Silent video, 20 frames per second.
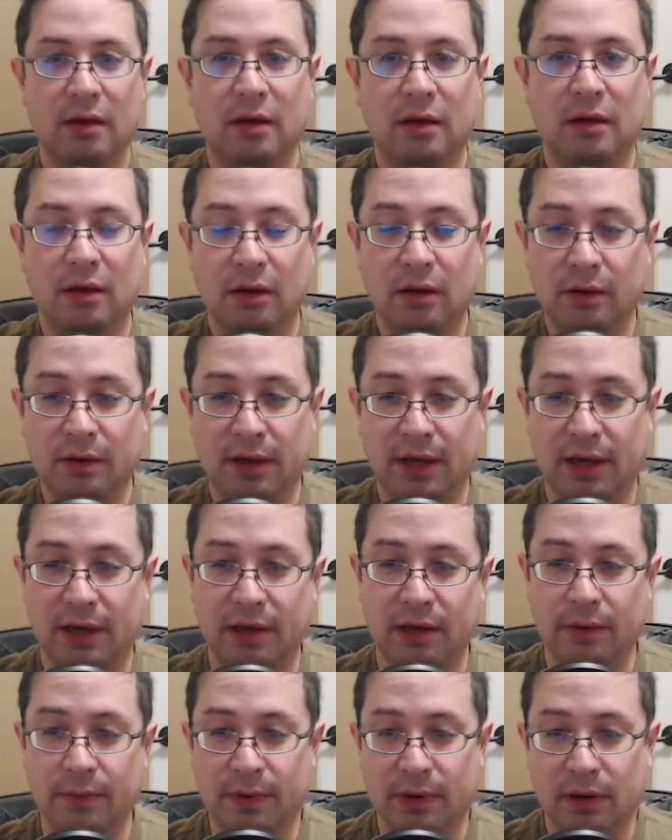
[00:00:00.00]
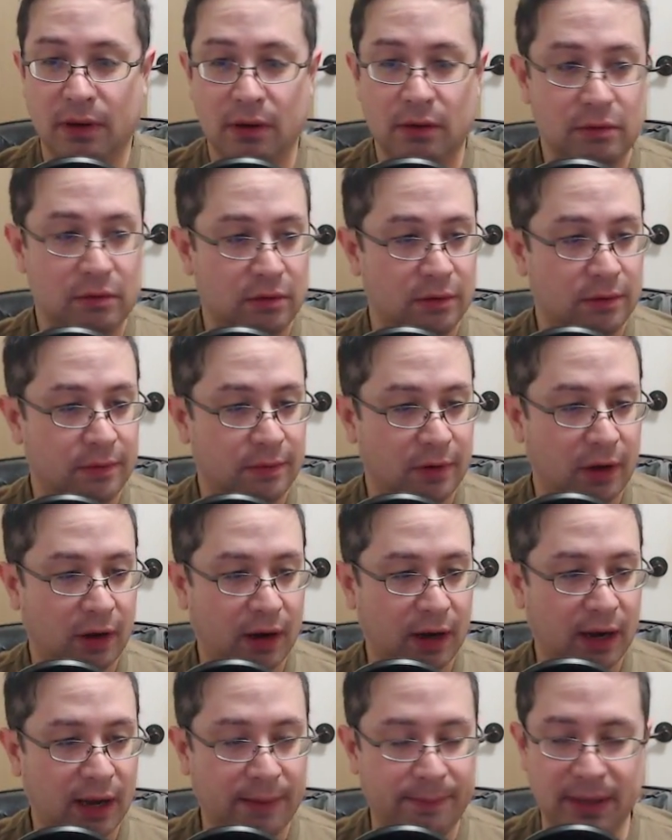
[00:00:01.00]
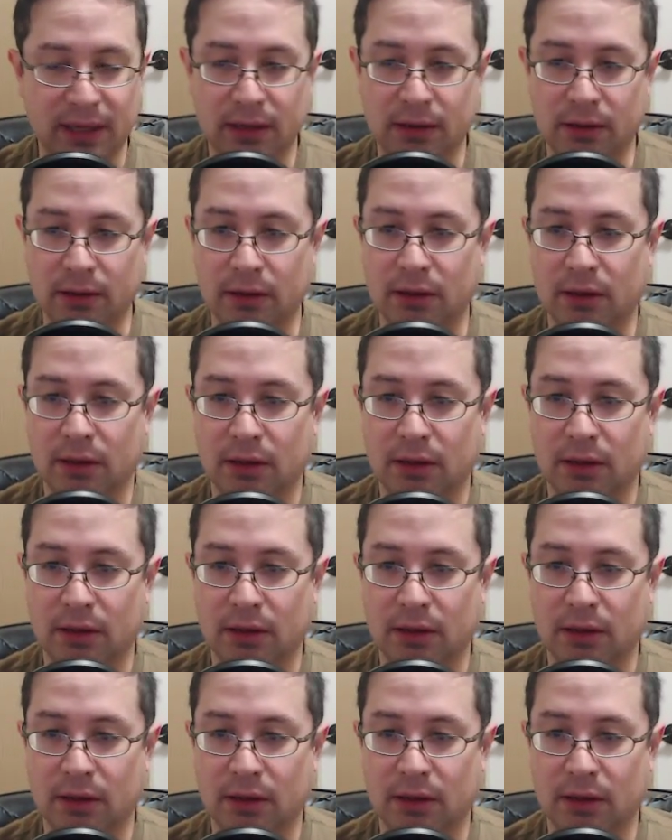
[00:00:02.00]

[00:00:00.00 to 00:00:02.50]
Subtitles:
Okay, here we go. Rapid.